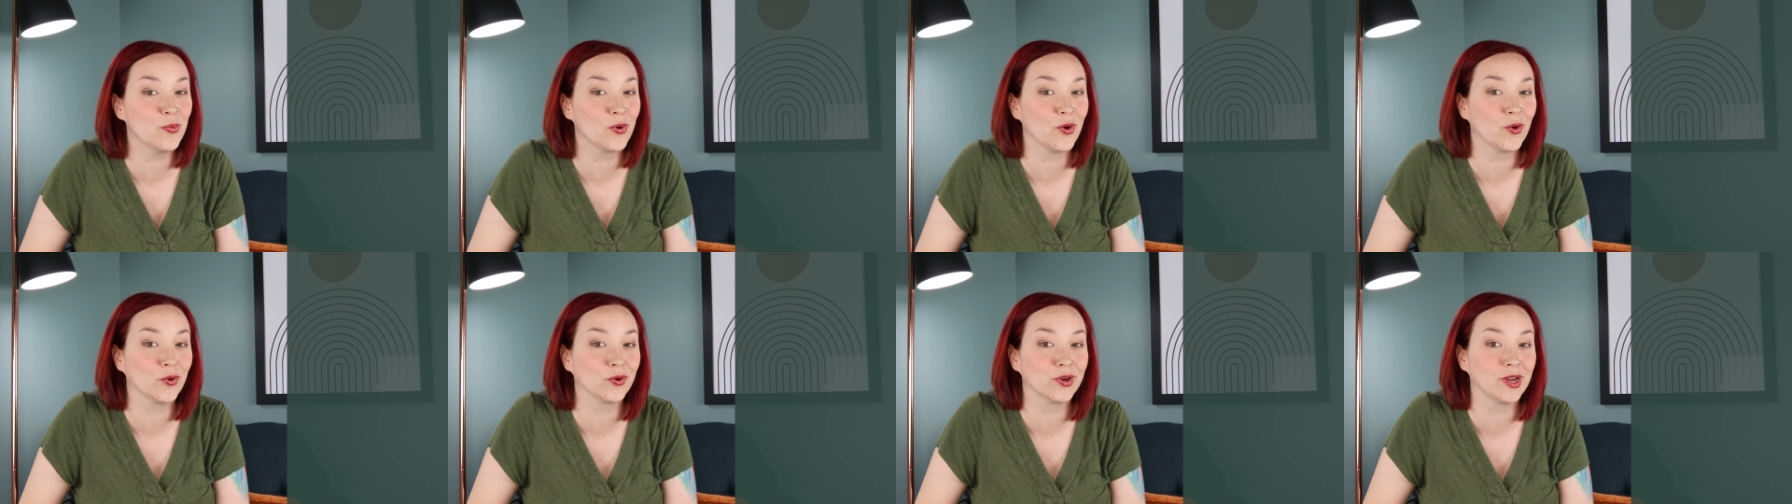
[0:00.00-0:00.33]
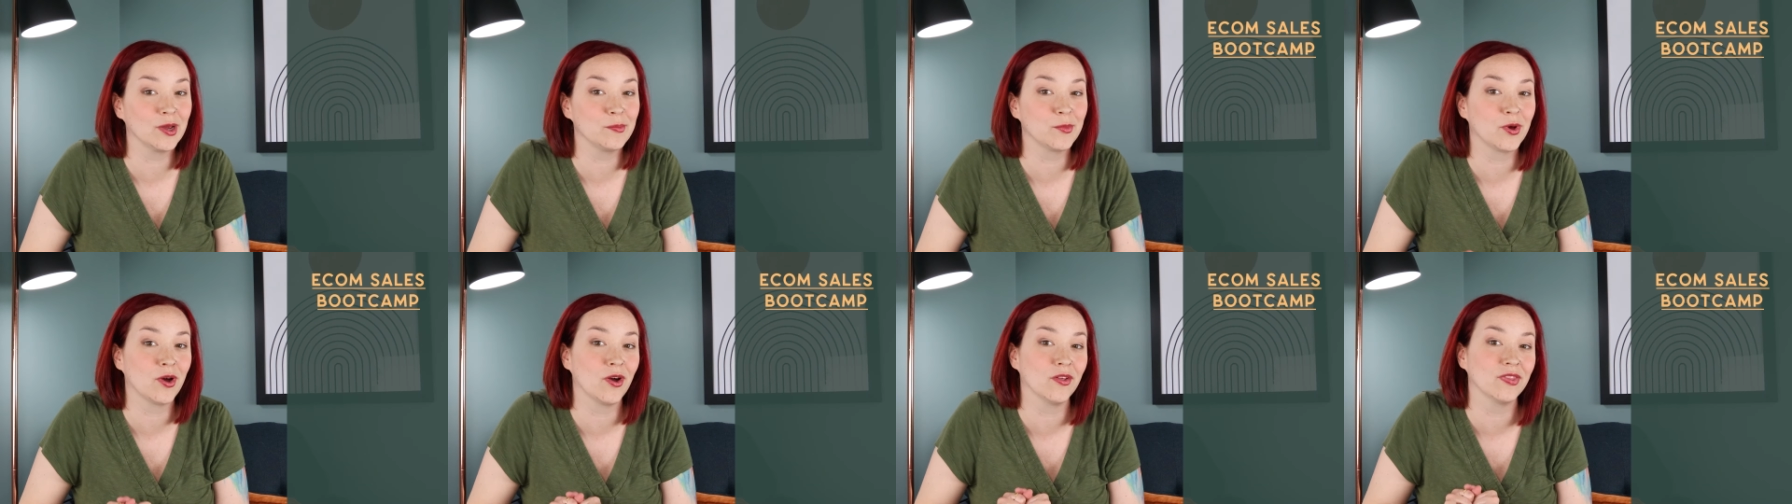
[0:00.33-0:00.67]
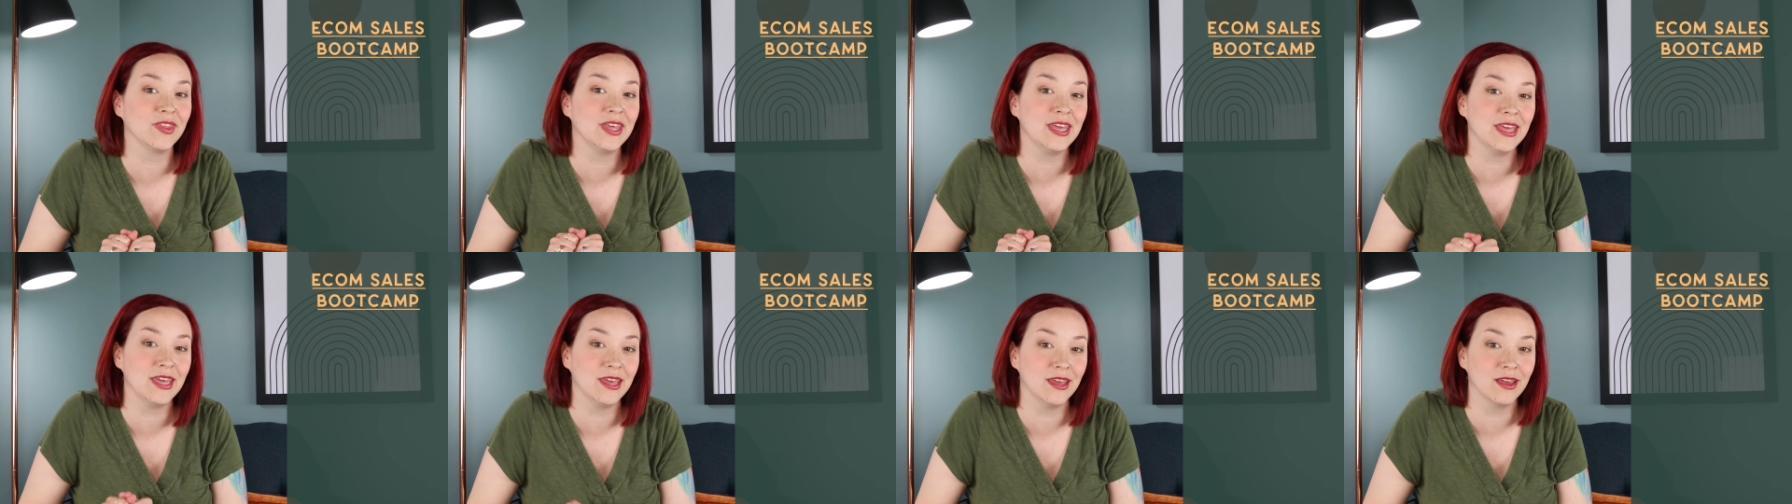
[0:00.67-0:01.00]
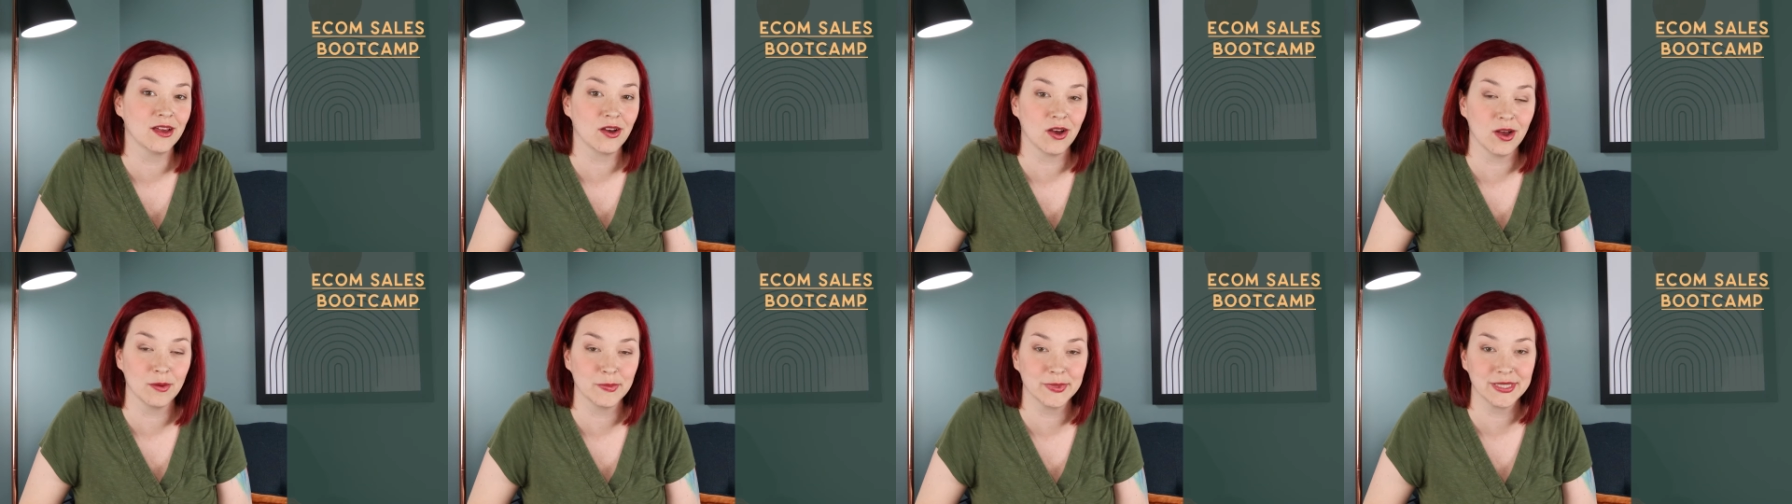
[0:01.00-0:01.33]
program called the
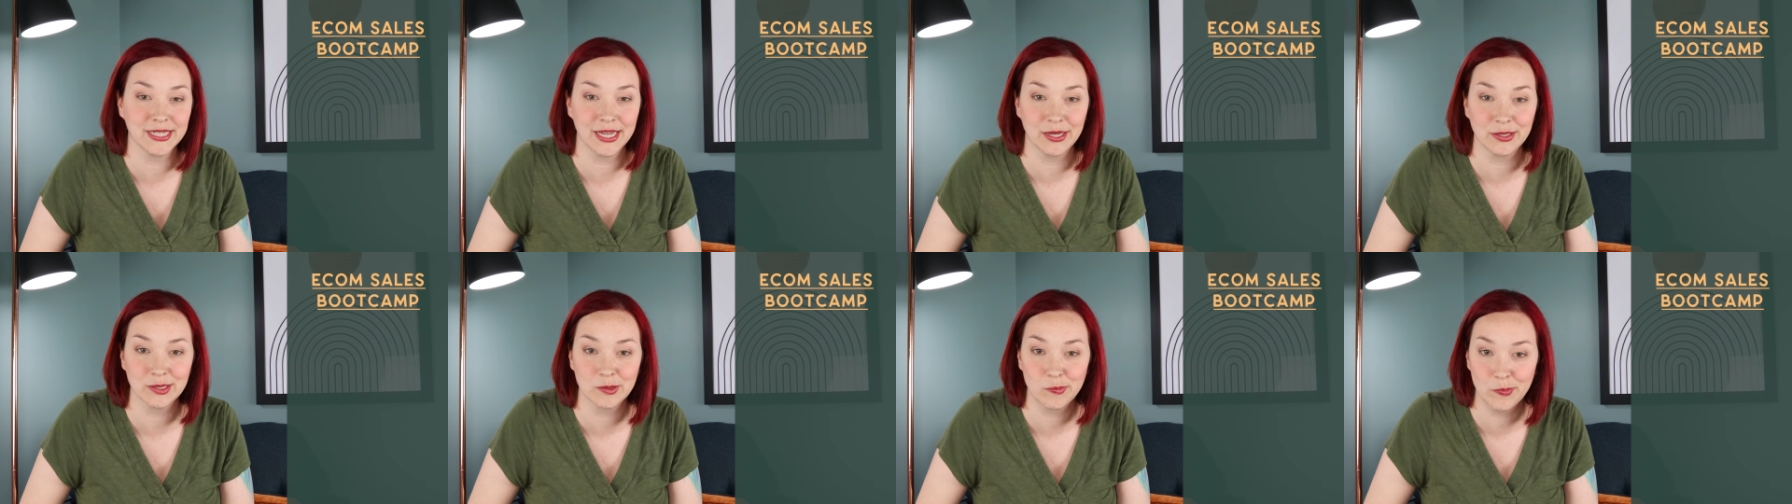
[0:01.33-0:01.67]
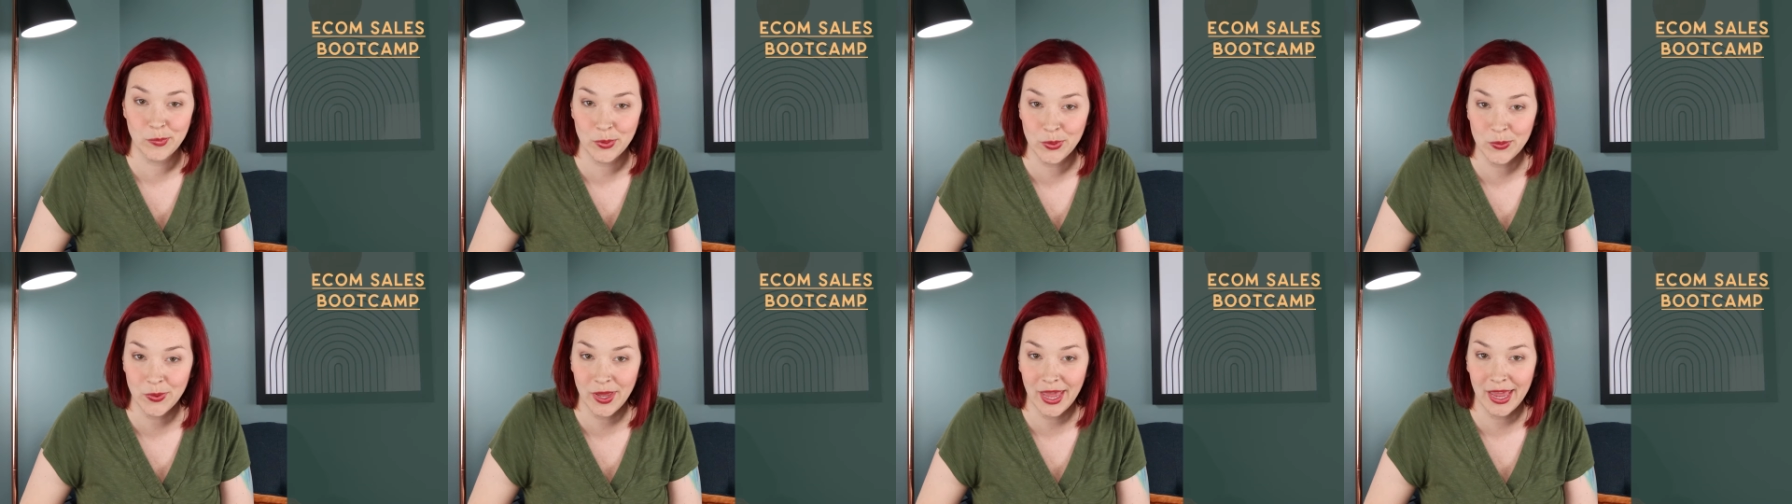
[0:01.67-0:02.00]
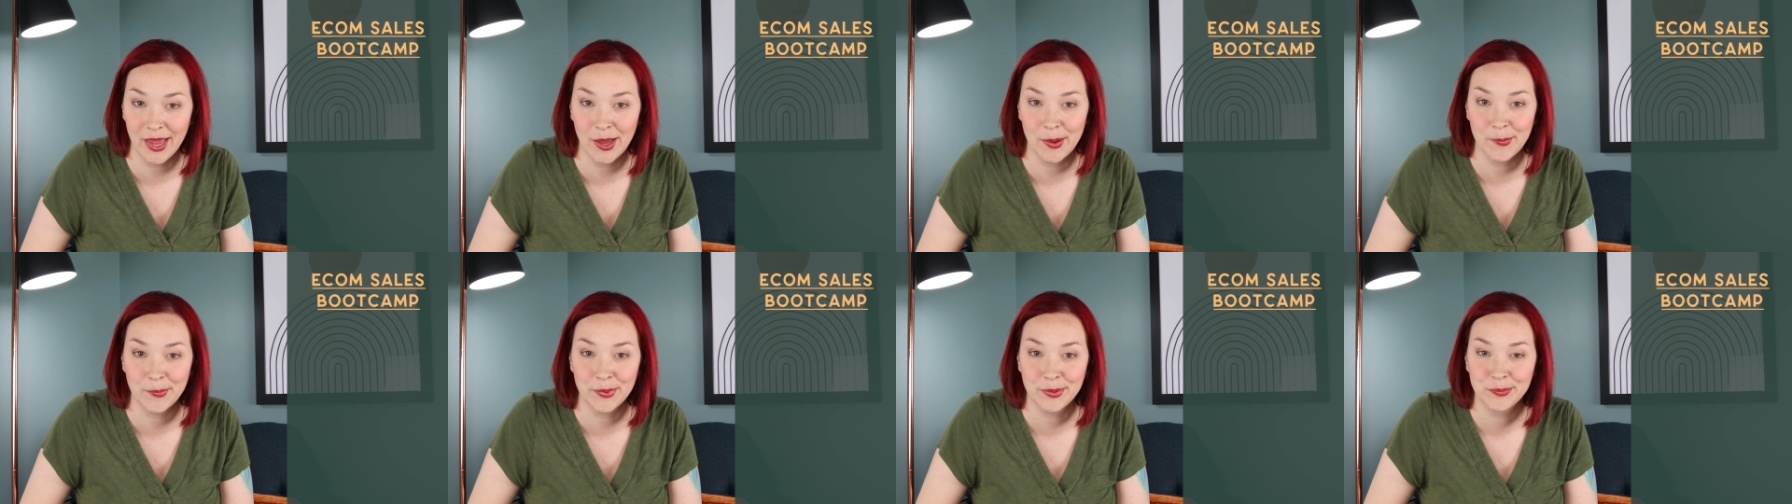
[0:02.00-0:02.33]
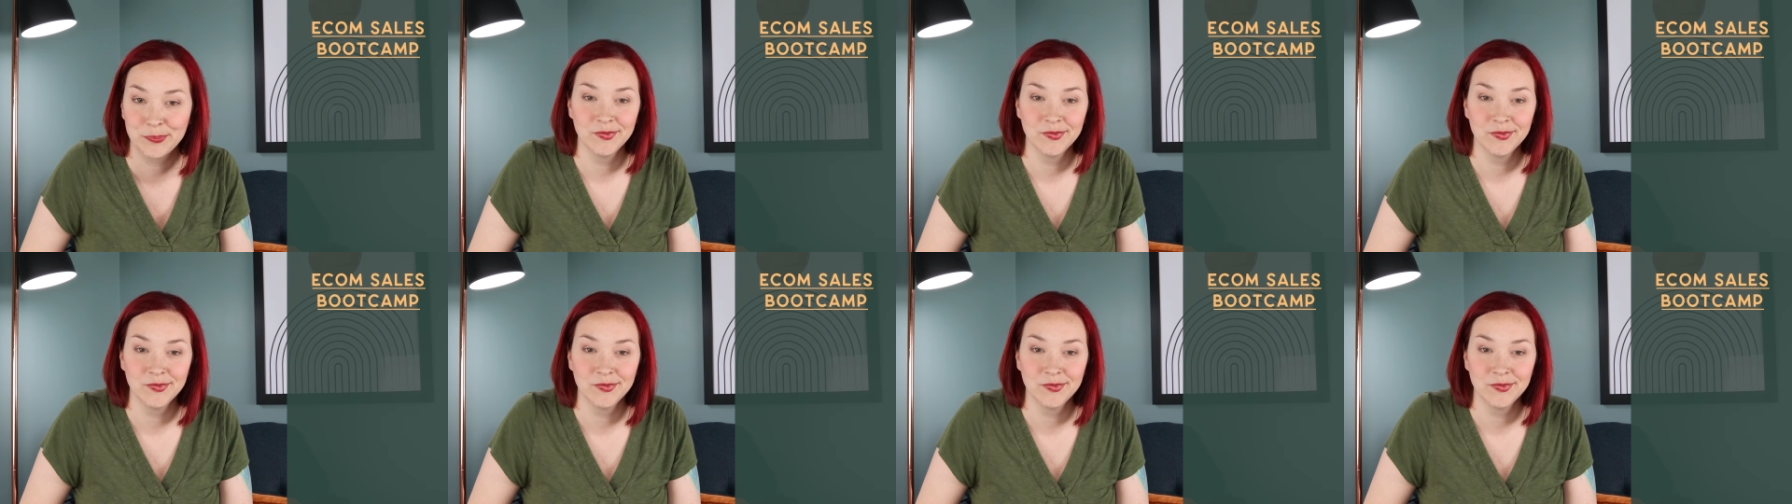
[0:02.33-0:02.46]
Ecom Sales Bootcamp.